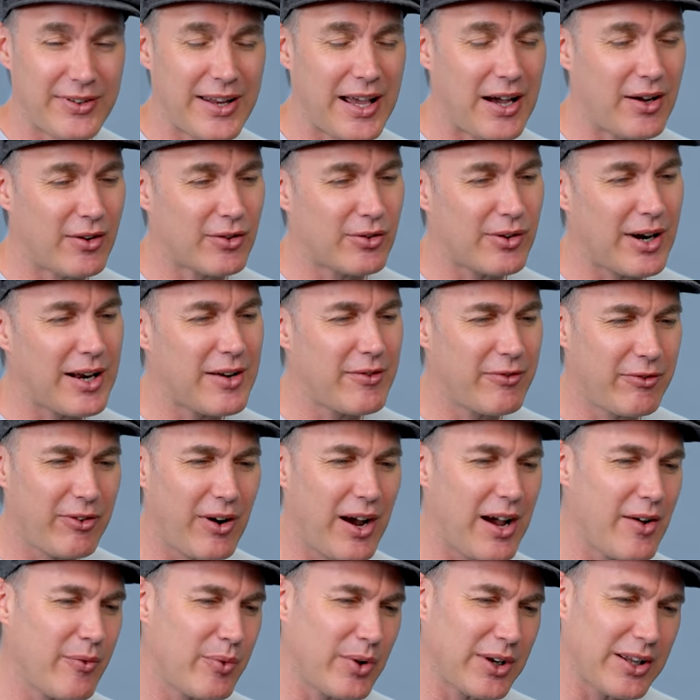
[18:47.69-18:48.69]
Now, grade
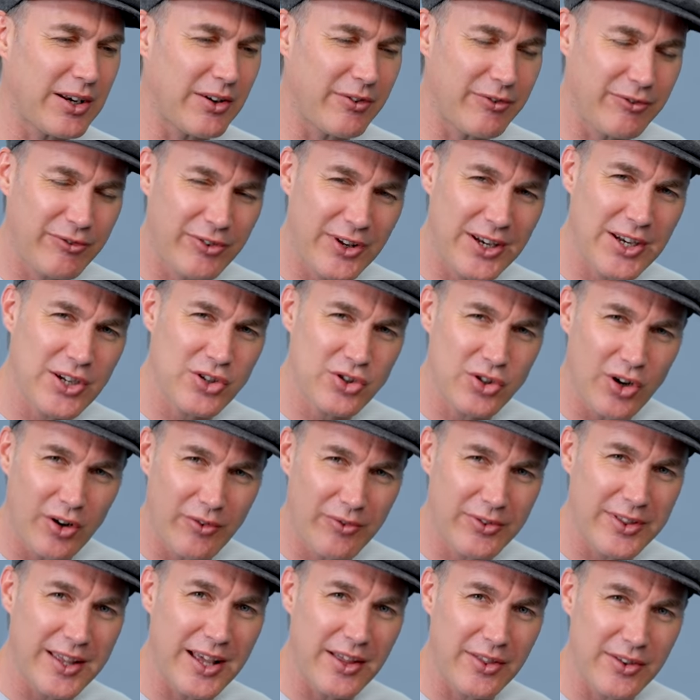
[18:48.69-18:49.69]
5, we're going to finish
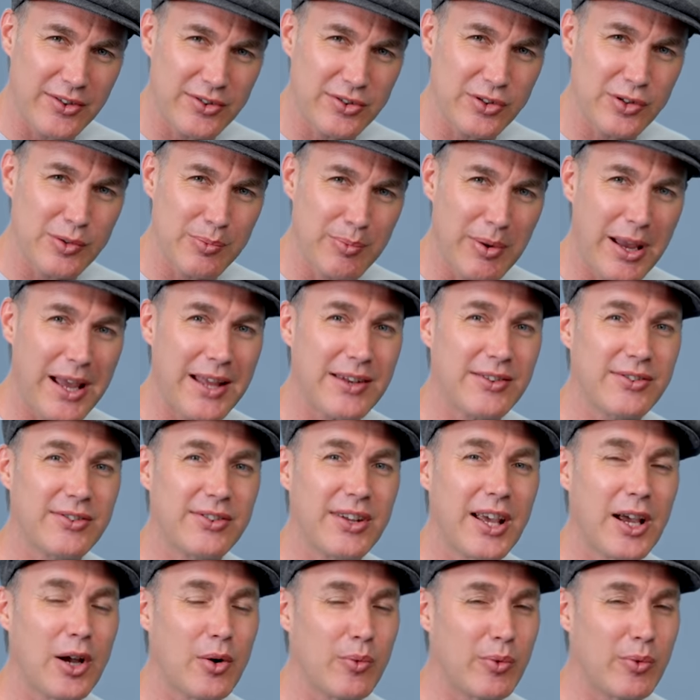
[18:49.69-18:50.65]
off the other two patterns.